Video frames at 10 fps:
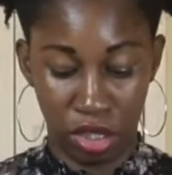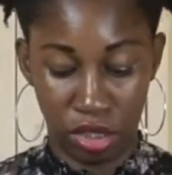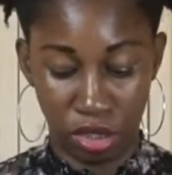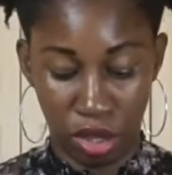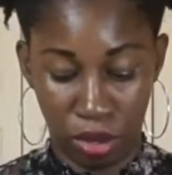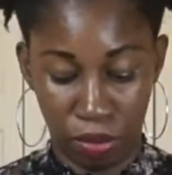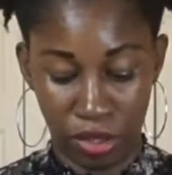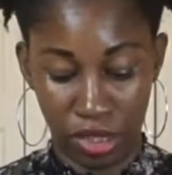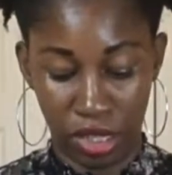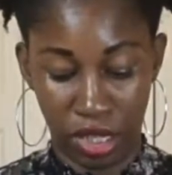So once
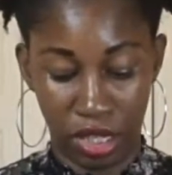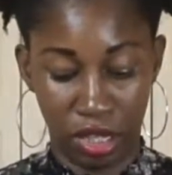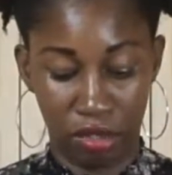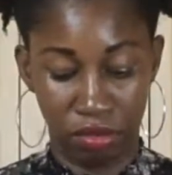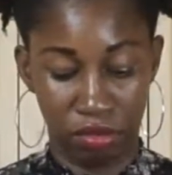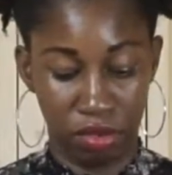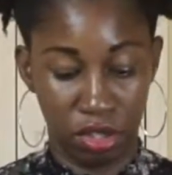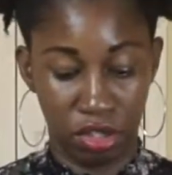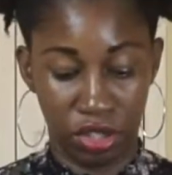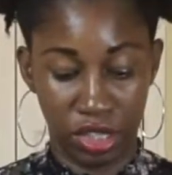again,
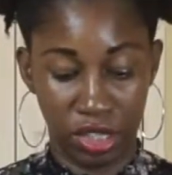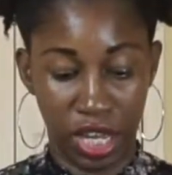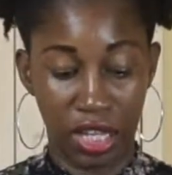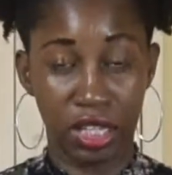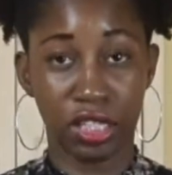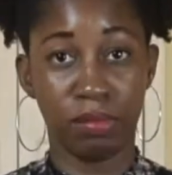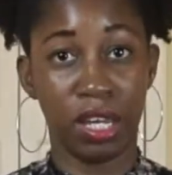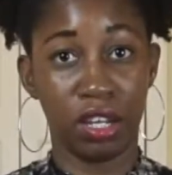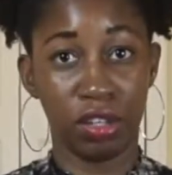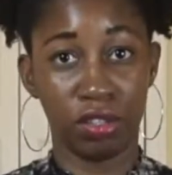you can take the
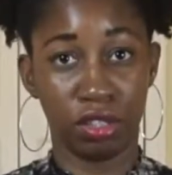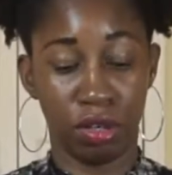tomatoes